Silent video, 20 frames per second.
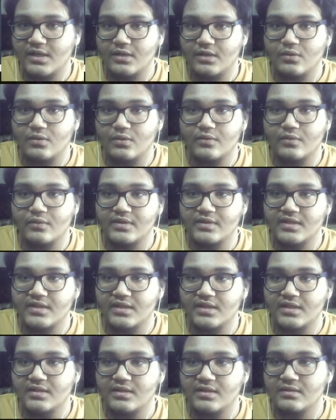go over
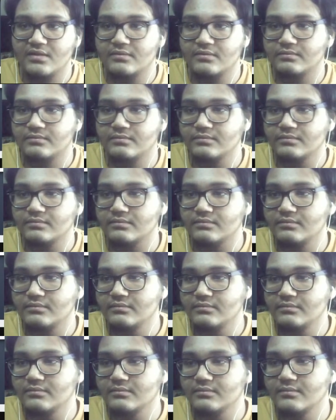there
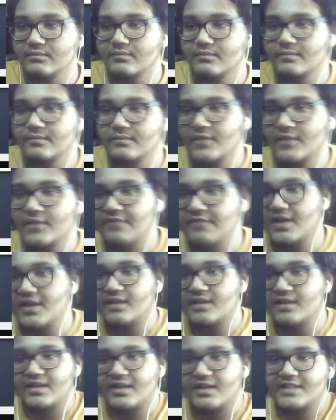if
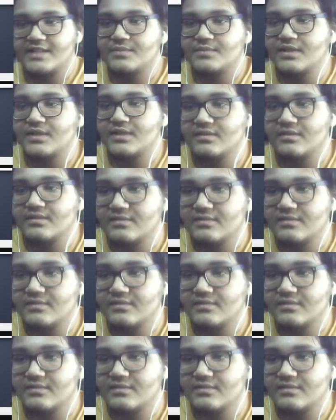Kali lets me.